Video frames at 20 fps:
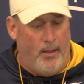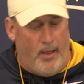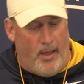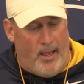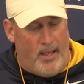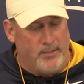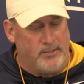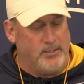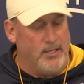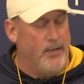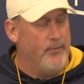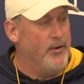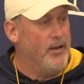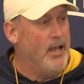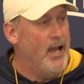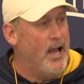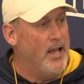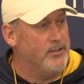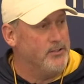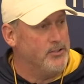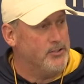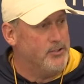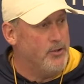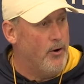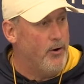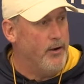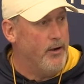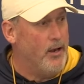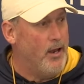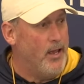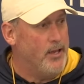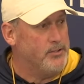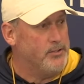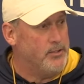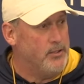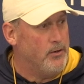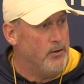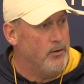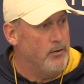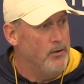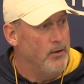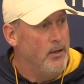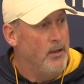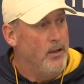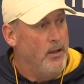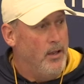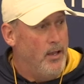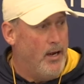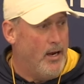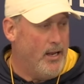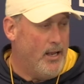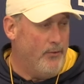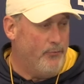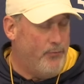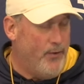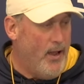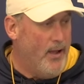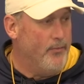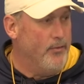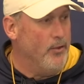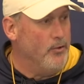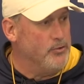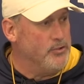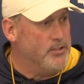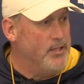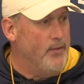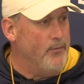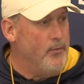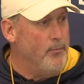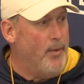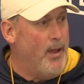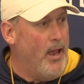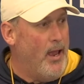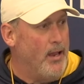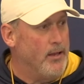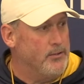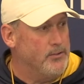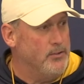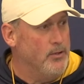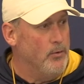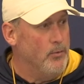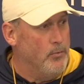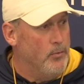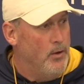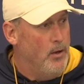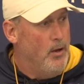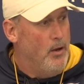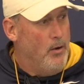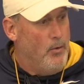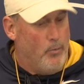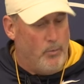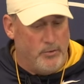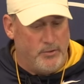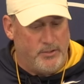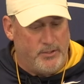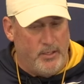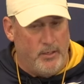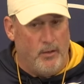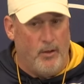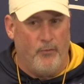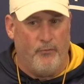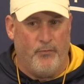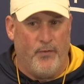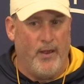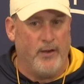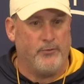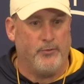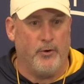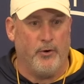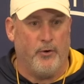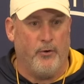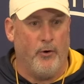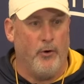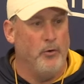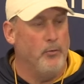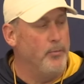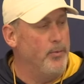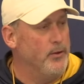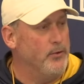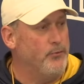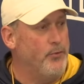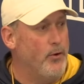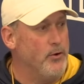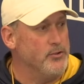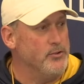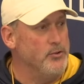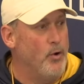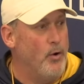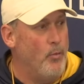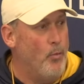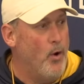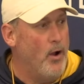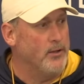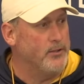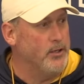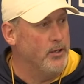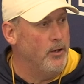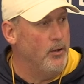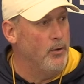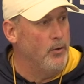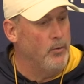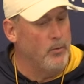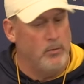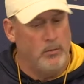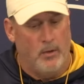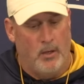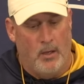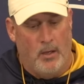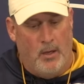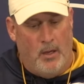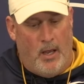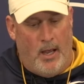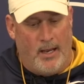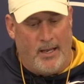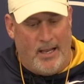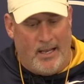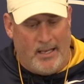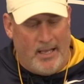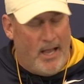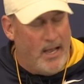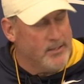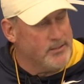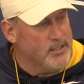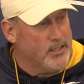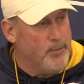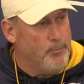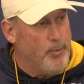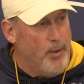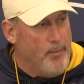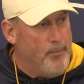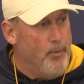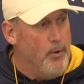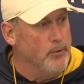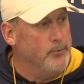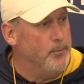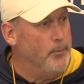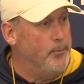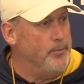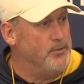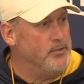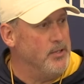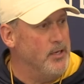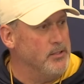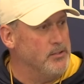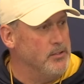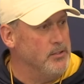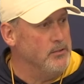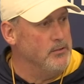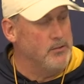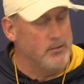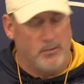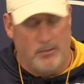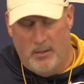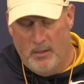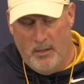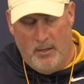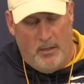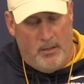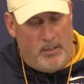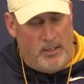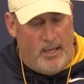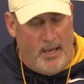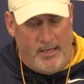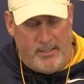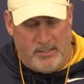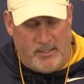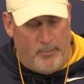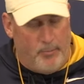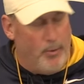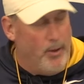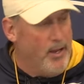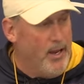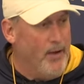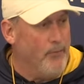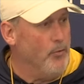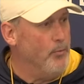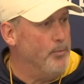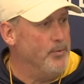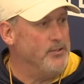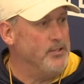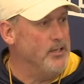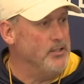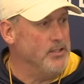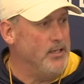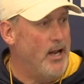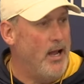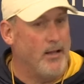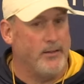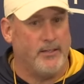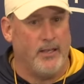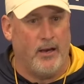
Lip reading: I had seven guys that started last year, and I got five of those seven back. So we're still a veteran group as far as knowing what to do. I got guys that can play multiple positions. Yates can play every position out